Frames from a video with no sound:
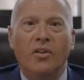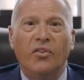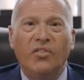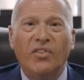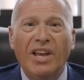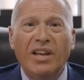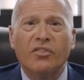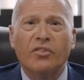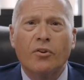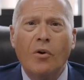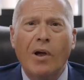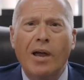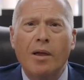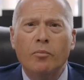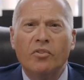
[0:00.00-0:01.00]
Sex
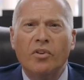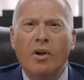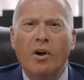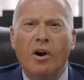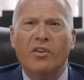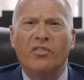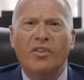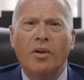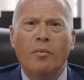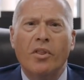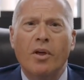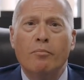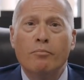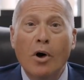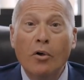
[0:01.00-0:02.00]
crimes are some
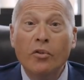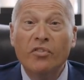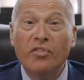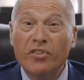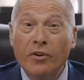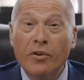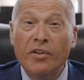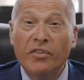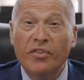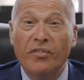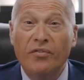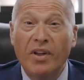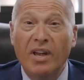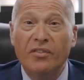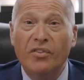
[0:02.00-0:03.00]
of the most serious
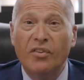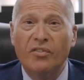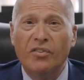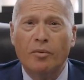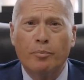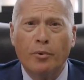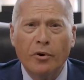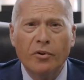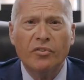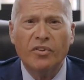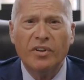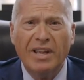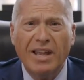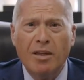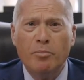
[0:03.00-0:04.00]
offenses a
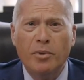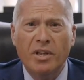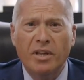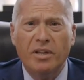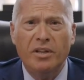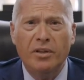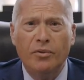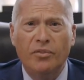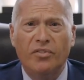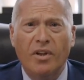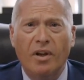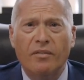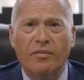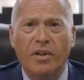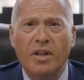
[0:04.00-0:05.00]
person can be accused
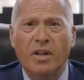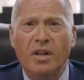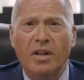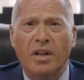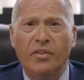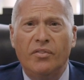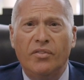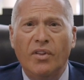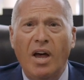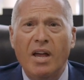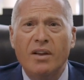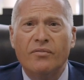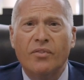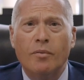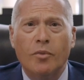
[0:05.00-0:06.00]
of.
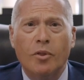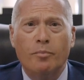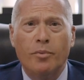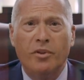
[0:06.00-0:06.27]
Aside from the